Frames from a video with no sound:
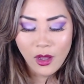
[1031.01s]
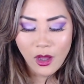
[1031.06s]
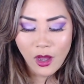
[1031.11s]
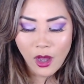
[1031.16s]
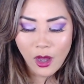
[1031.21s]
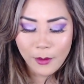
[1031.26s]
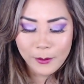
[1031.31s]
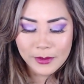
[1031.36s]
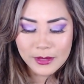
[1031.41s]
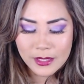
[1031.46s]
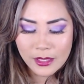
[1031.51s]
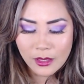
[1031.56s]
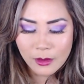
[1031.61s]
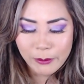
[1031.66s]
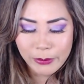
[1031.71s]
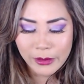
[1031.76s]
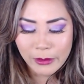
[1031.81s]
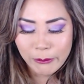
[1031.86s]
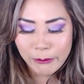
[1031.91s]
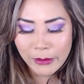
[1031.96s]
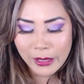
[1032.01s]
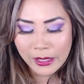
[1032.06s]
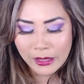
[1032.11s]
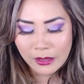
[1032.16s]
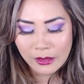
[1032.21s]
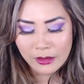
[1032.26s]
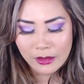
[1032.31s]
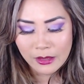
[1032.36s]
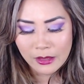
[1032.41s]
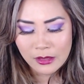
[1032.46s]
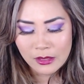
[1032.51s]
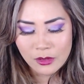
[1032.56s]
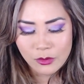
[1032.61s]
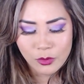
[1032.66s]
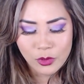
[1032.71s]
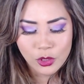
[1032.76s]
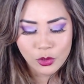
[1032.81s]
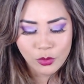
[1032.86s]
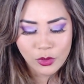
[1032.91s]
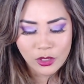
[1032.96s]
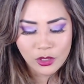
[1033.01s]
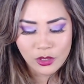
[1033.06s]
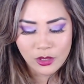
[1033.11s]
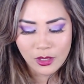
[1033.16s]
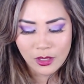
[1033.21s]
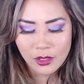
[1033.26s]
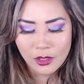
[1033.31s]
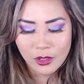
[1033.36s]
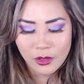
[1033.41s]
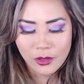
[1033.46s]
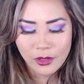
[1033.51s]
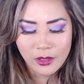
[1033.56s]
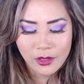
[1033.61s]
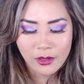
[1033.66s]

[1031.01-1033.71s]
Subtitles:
I'm gonna take a big bite of this. Which way should I do it?